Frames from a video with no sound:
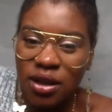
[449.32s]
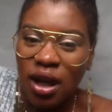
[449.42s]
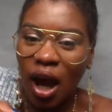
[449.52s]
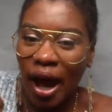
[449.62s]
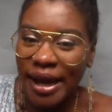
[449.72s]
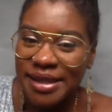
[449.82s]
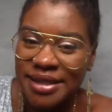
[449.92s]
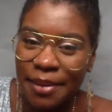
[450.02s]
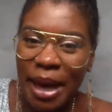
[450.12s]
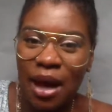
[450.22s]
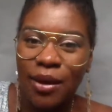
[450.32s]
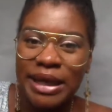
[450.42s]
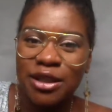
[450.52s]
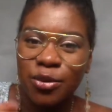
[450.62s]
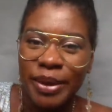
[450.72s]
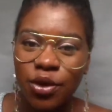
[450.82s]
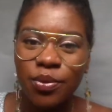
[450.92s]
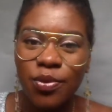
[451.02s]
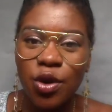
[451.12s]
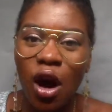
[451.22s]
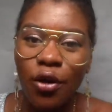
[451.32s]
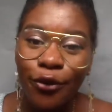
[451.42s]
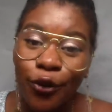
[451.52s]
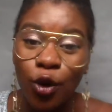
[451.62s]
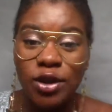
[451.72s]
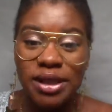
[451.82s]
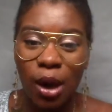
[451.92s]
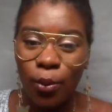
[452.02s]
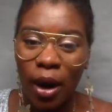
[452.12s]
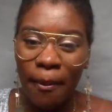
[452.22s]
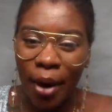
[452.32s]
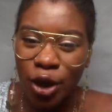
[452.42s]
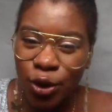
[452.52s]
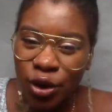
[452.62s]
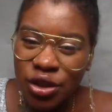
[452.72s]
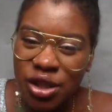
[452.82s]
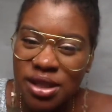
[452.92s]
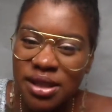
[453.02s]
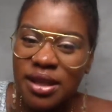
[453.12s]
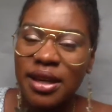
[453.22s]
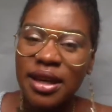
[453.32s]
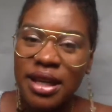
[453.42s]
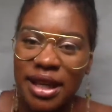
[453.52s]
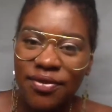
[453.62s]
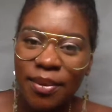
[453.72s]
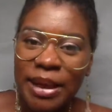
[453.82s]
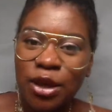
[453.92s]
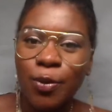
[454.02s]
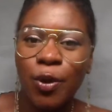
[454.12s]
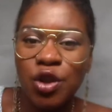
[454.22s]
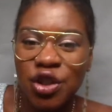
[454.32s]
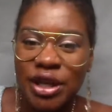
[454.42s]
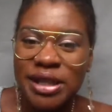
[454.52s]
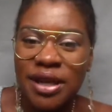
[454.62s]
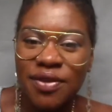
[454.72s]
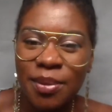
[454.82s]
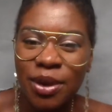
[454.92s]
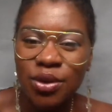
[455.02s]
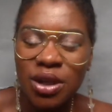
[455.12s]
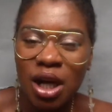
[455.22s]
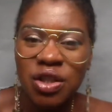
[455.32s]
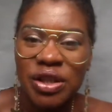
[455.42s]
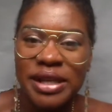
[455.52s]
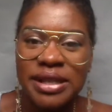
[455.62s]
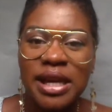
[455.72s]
guides them out a little bit. You can't force someone, but you can just give them little pushes, give them little nudges,